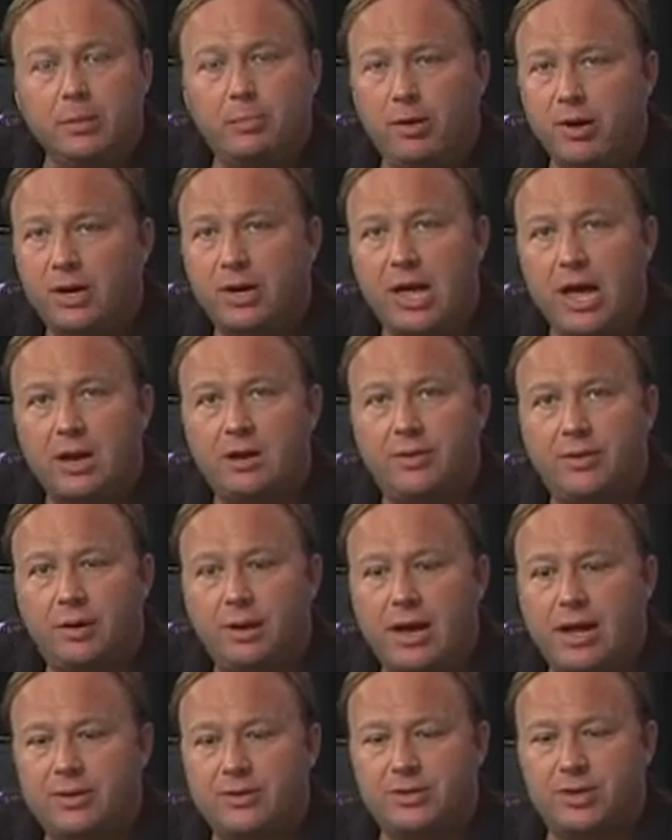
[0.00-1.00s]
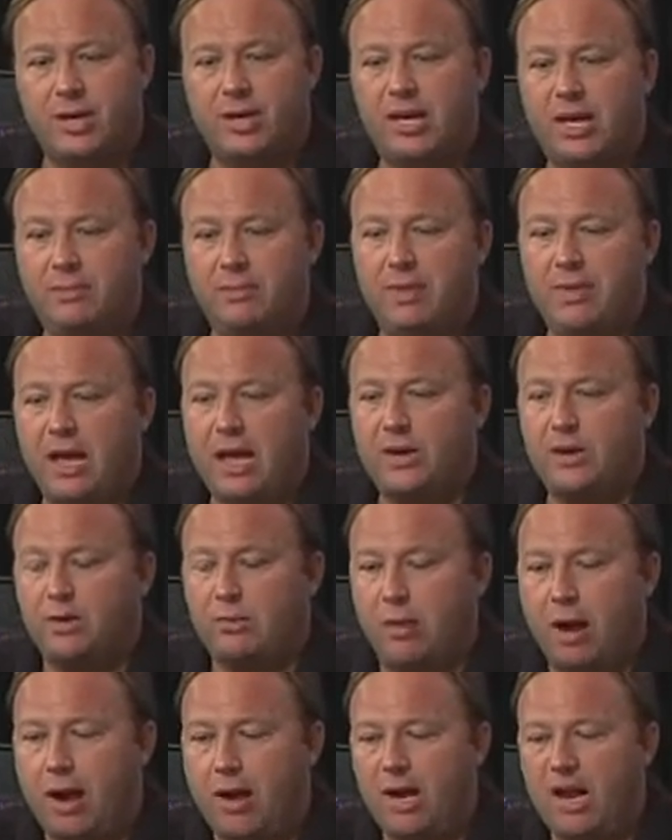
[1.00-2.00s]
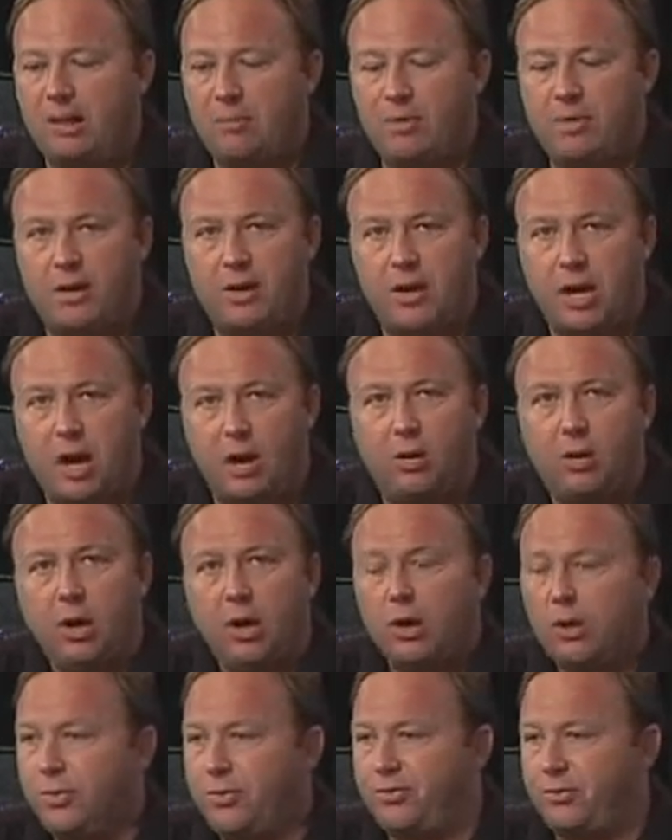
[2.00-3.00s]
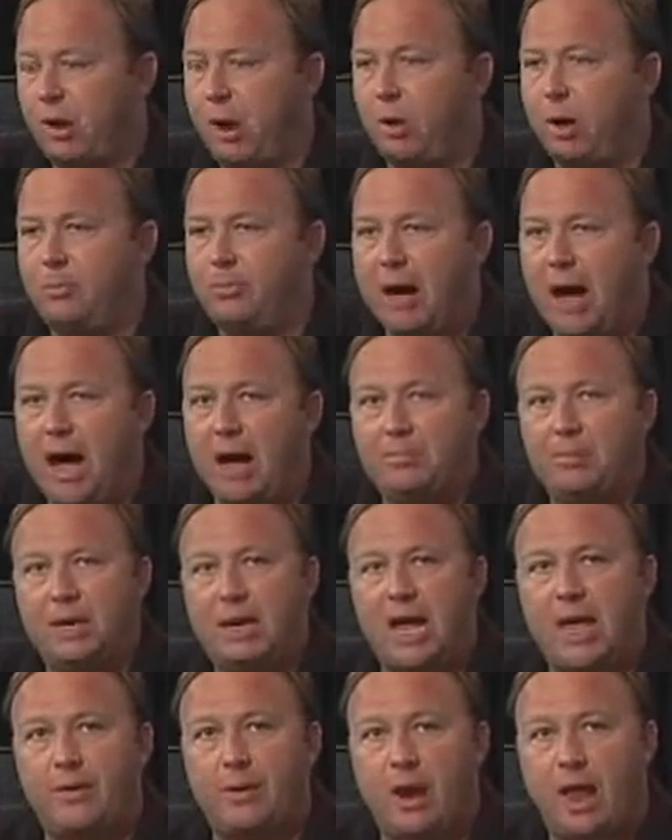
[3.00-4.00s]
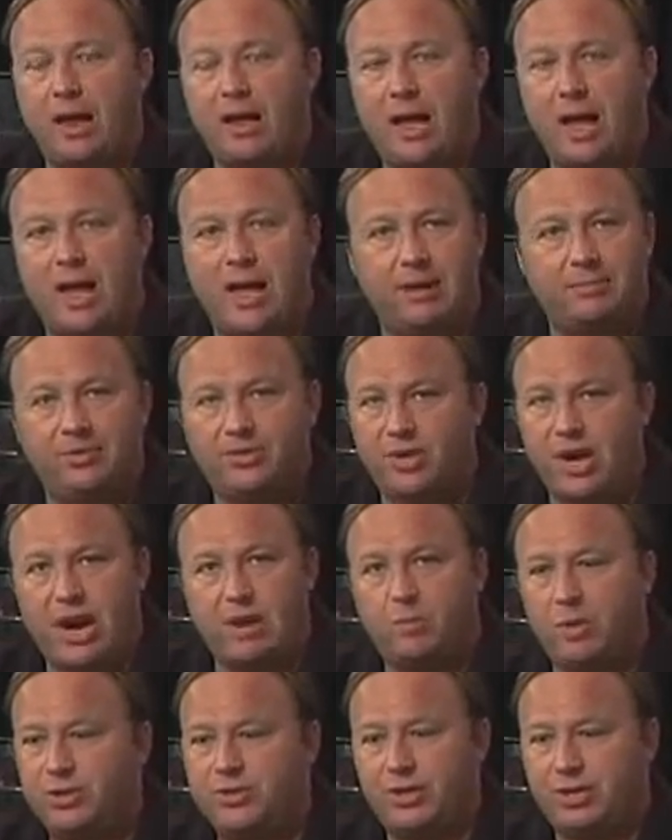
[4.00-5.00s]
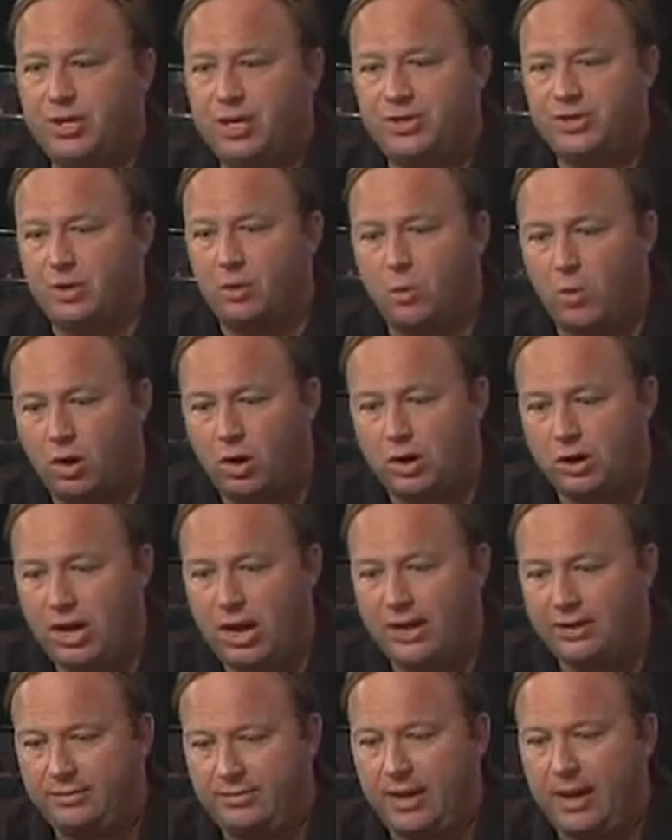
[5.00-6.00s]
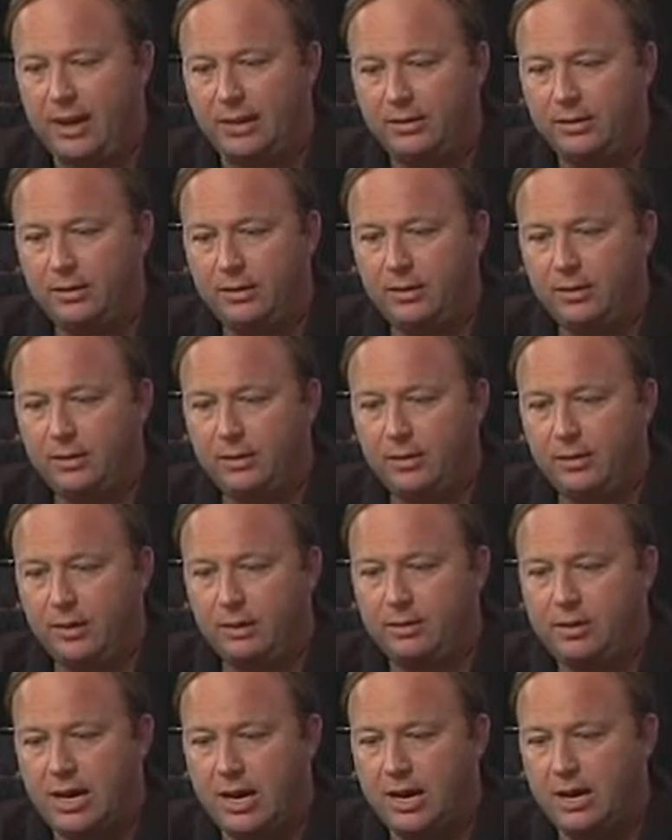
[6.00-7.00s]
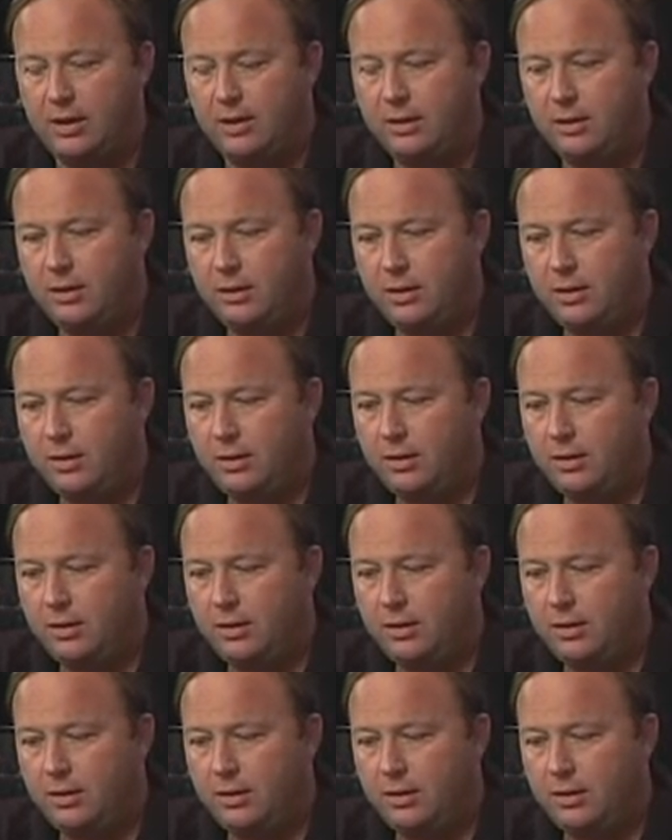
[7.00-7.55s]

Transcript: You'll put a gun to their head and say, give me that uranium, and then go throw a bomb together like a ham sandwich? It doesn't work like that, okay?